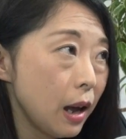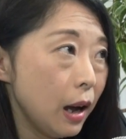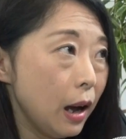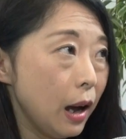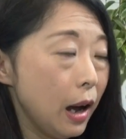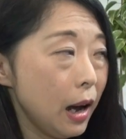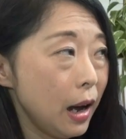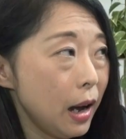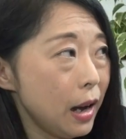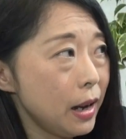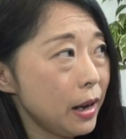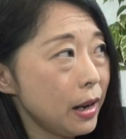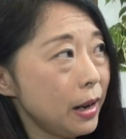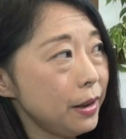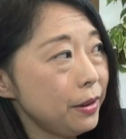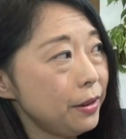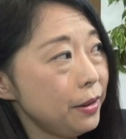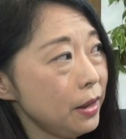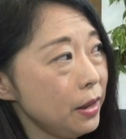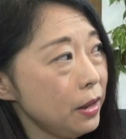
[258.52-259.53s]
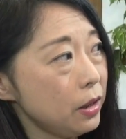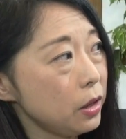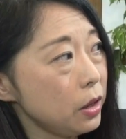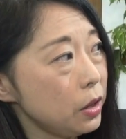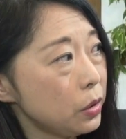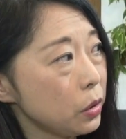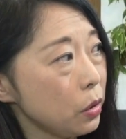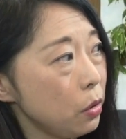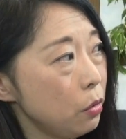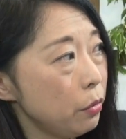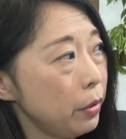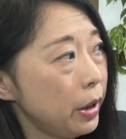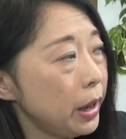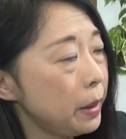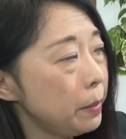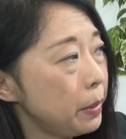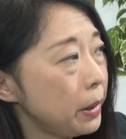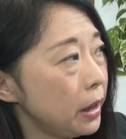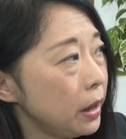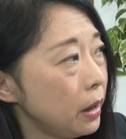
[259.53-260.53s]
I think it's
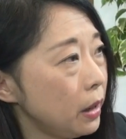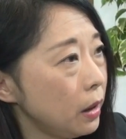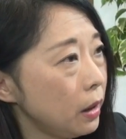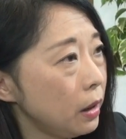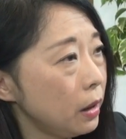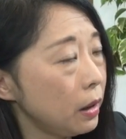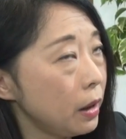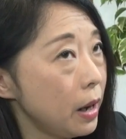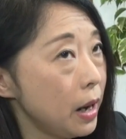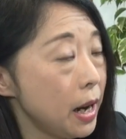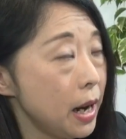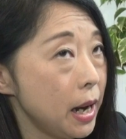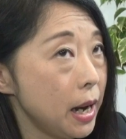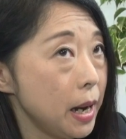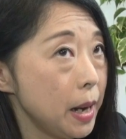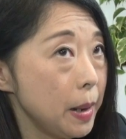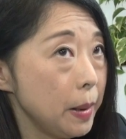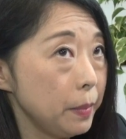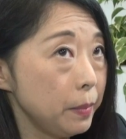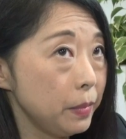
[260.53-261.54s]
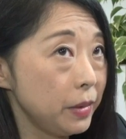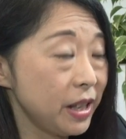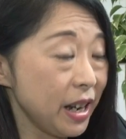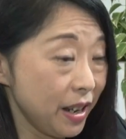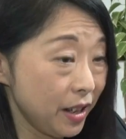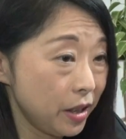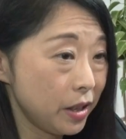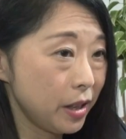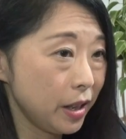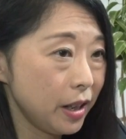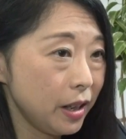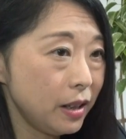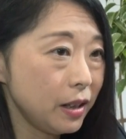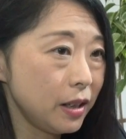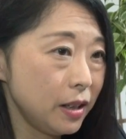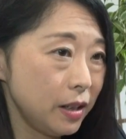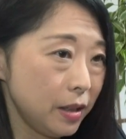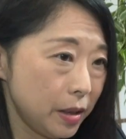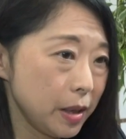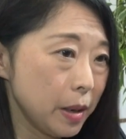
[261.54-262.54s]
already being tested
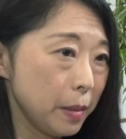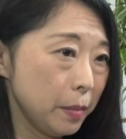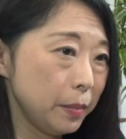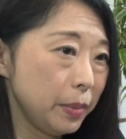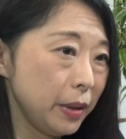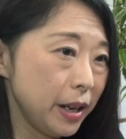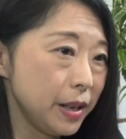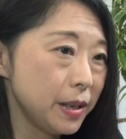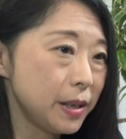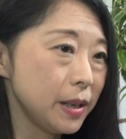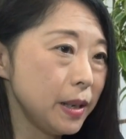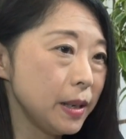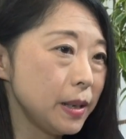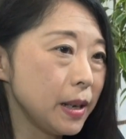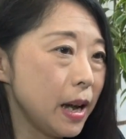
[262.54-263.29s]
in some places.